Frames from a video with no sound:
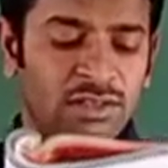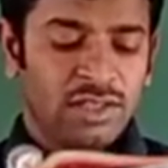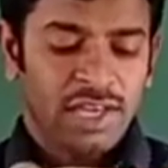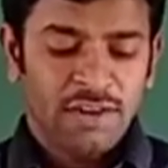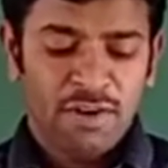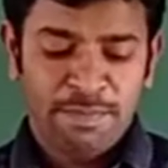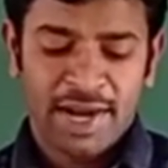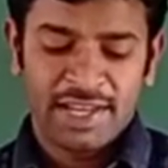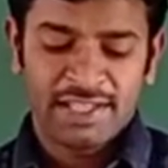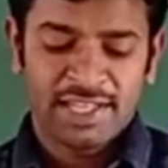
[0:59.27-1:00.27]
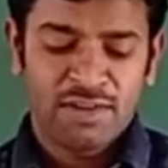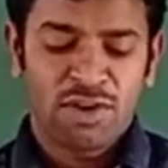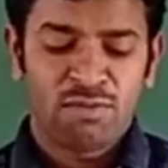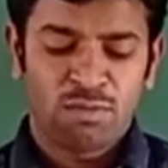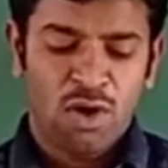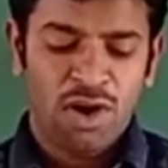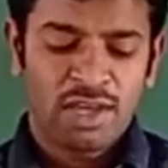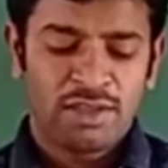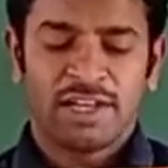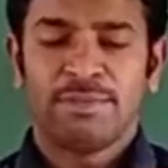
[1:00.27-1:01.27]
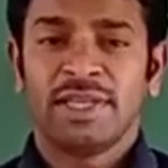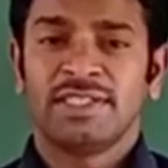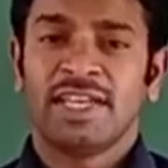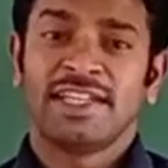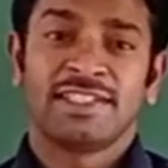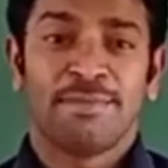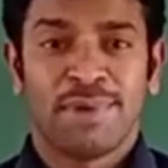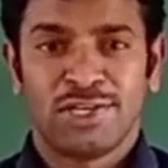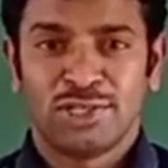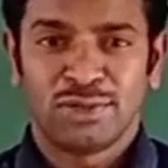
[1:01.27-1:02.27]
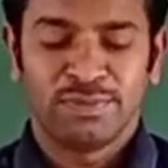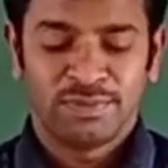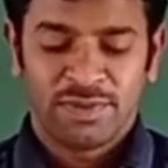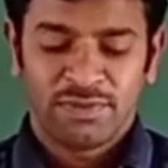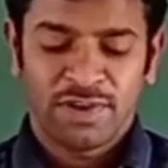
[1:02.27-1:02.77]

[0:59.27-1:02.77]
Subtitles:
Here one bed is there, one boy. That means it is the bedroom.